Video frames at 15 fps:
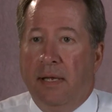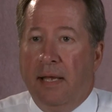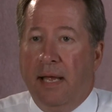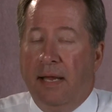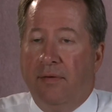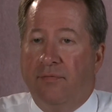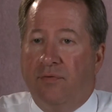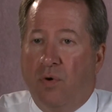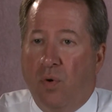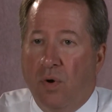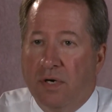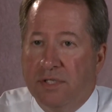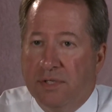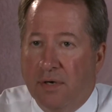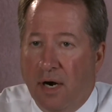And of
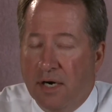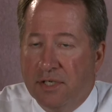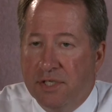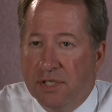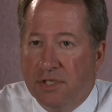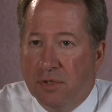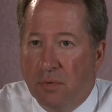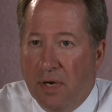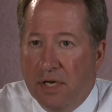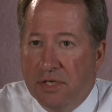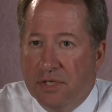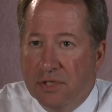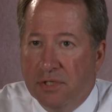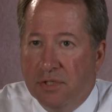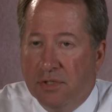course, there are
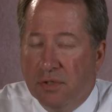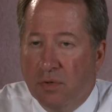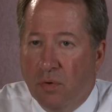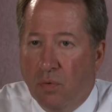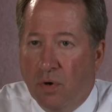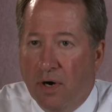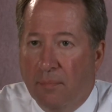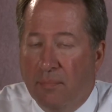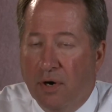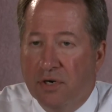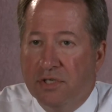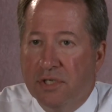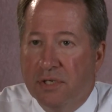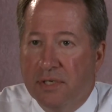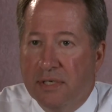situations where a
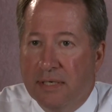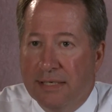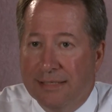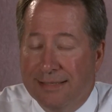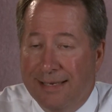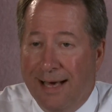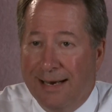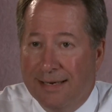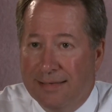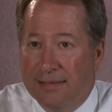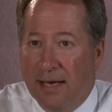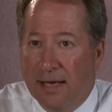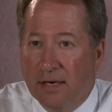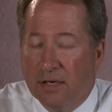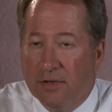person is not
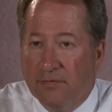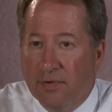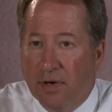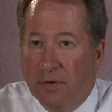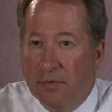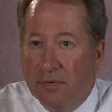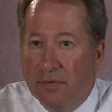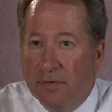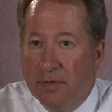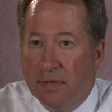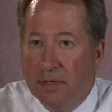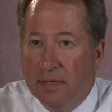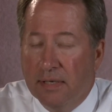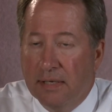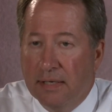entitled to vote.
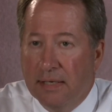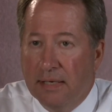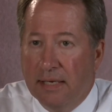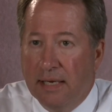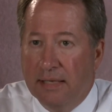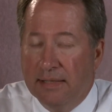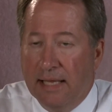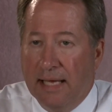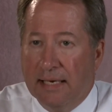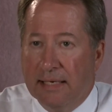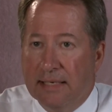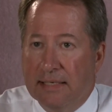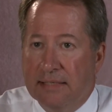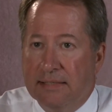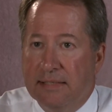And that
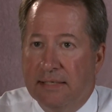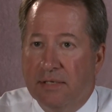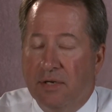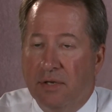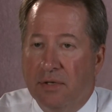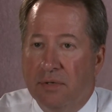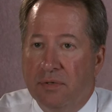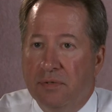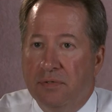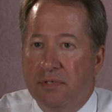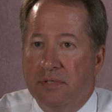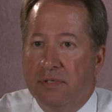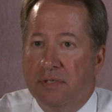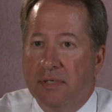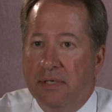list
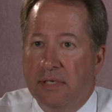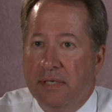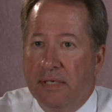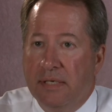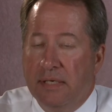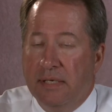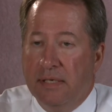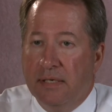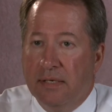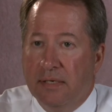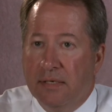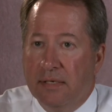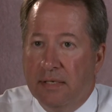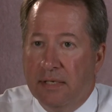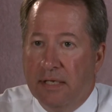includes,
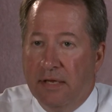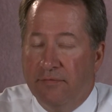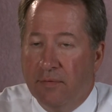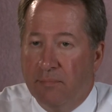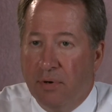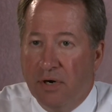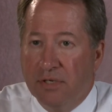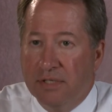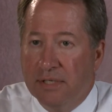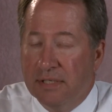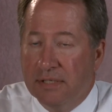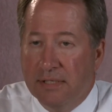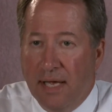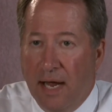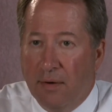if a person
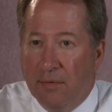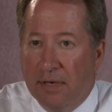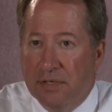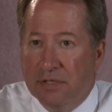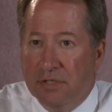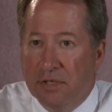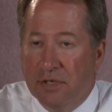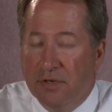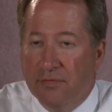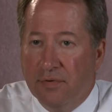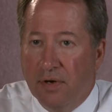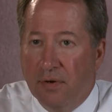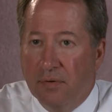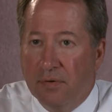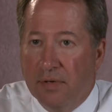is not registered to
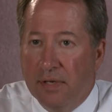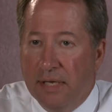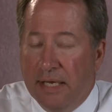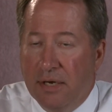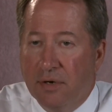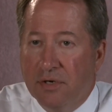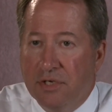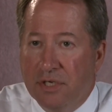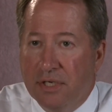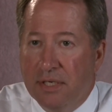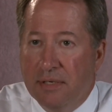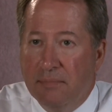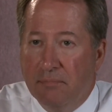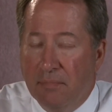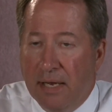vote, he or
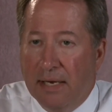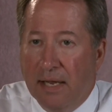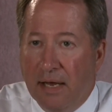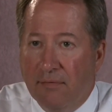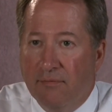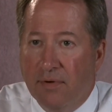she may not